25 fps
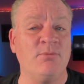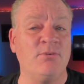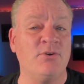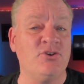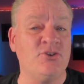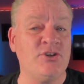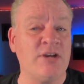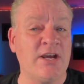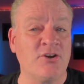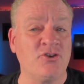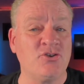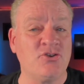
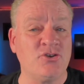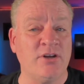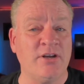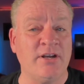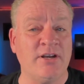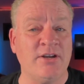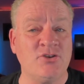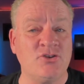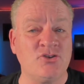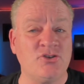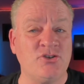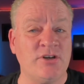rejection
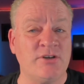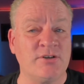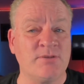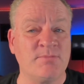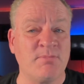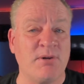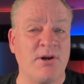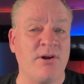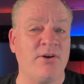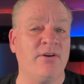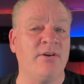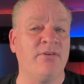as just
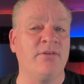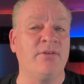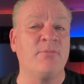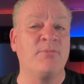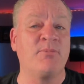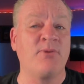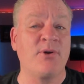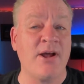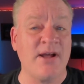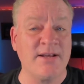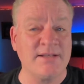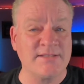part of the
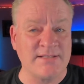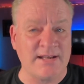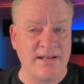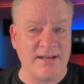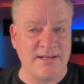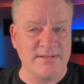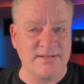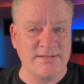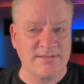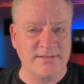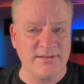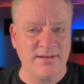
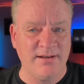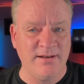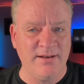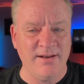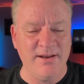process,